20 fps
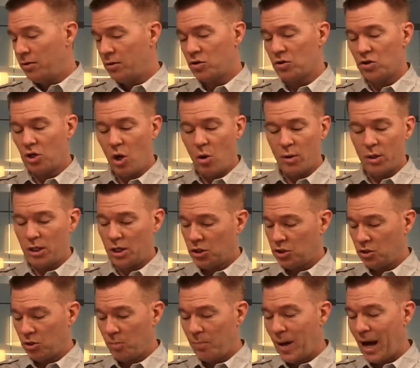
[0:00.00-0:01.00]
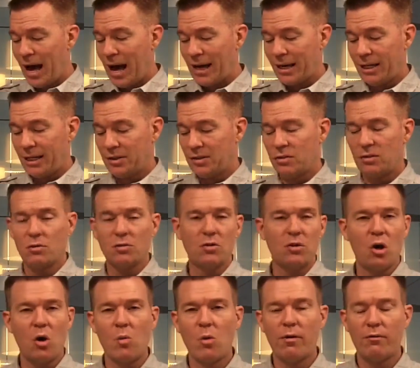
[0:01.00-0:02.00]
There's no additional pockets.
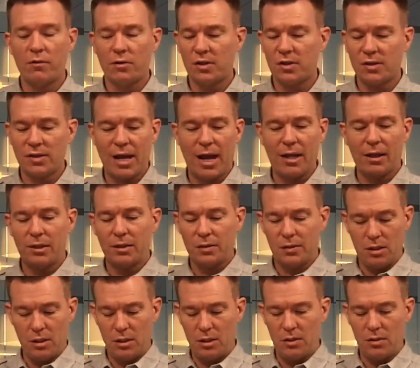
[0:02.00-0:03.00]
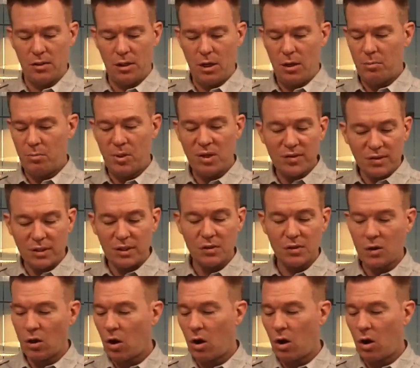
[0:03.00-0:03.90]
There's nowhere for styluses, business